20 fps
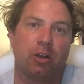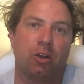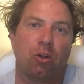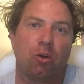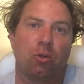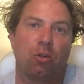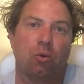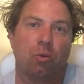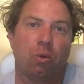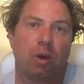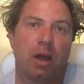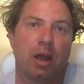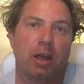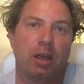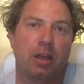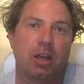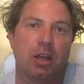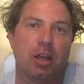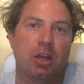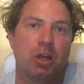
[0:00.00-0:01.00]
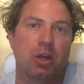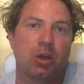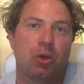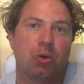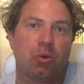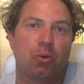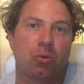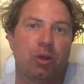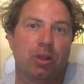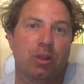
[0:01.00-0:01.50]
along the way,
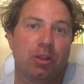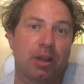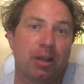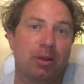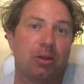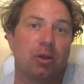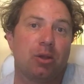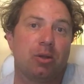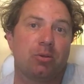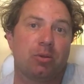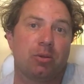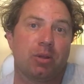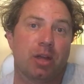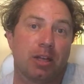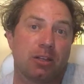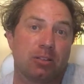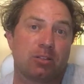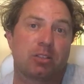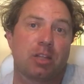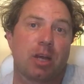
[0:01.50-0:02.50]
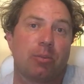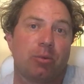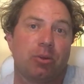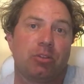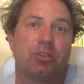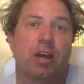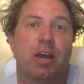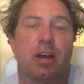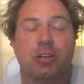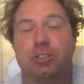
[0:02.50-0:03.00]
we then can
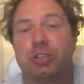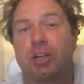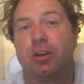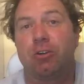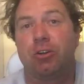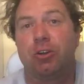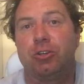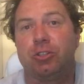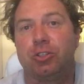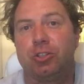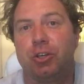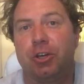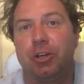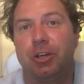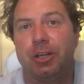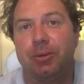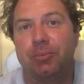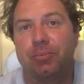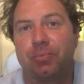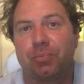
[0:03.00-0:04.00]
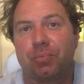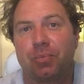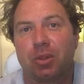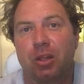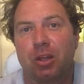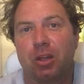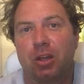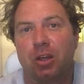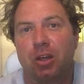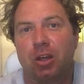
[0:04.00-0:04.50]
sabotage our own journey.
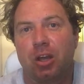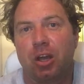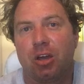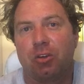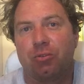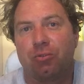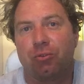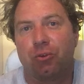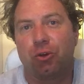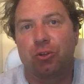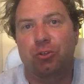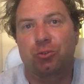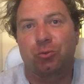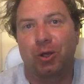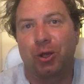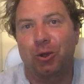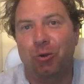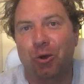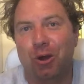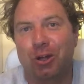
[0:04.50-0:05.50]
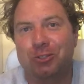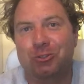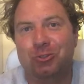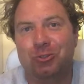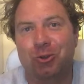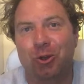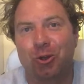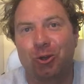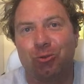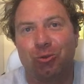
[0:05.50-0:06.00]
At first, we're quite
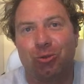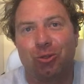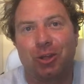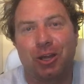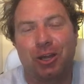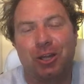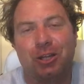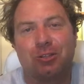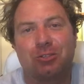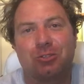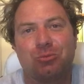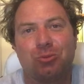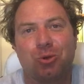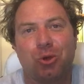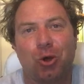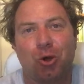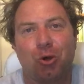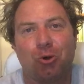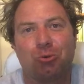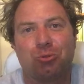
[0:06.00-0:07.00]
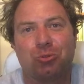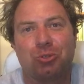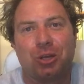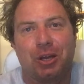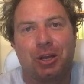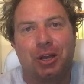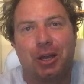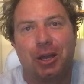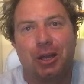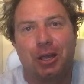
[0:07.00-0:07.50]
stoked with kicking some goals
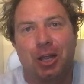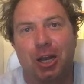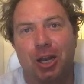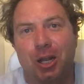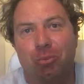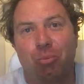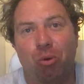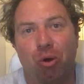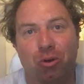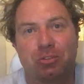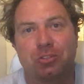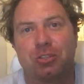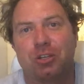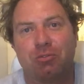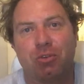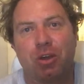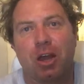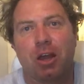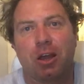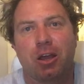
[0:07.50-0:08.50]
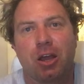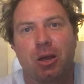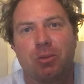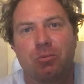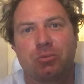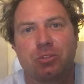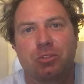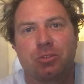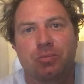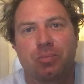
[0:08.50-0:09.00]
and getting positive
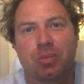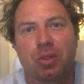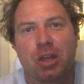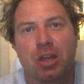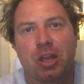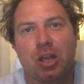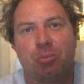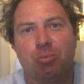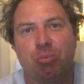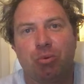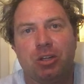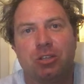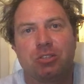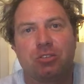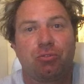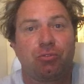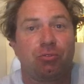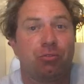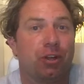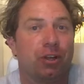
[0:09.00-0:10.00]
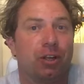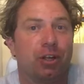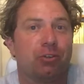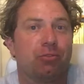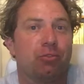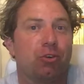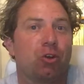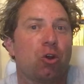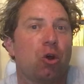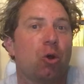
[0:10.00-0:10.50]
outcomes. It brings a feeling
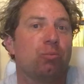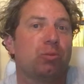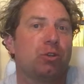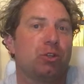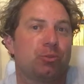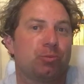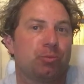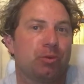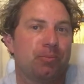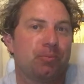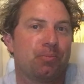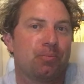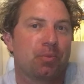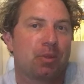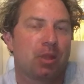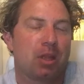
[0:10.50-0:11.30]
of accomplishment.